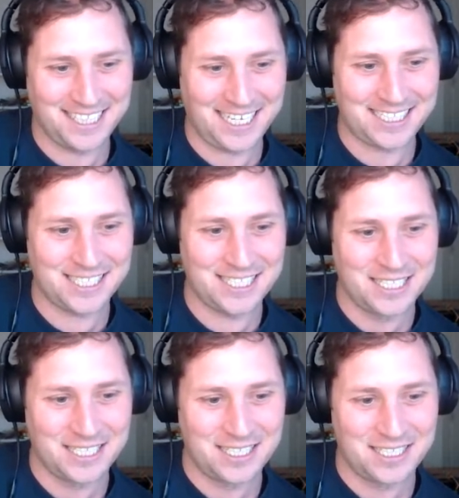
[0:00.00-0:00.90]
Actually,
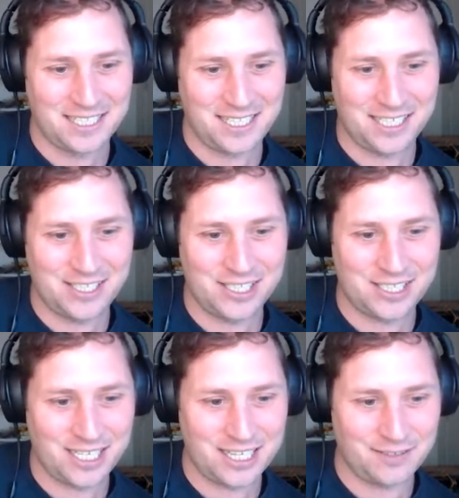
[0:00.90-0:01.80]
I should just
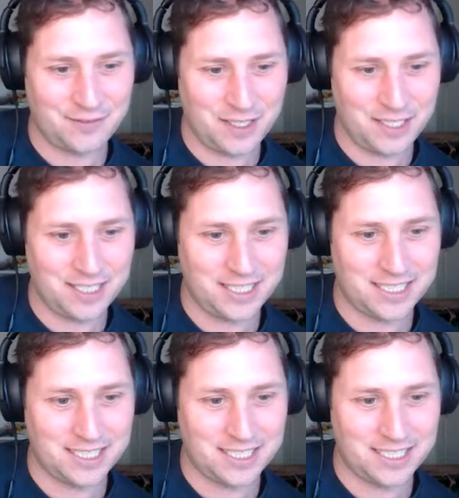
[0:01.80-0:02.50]
say that if I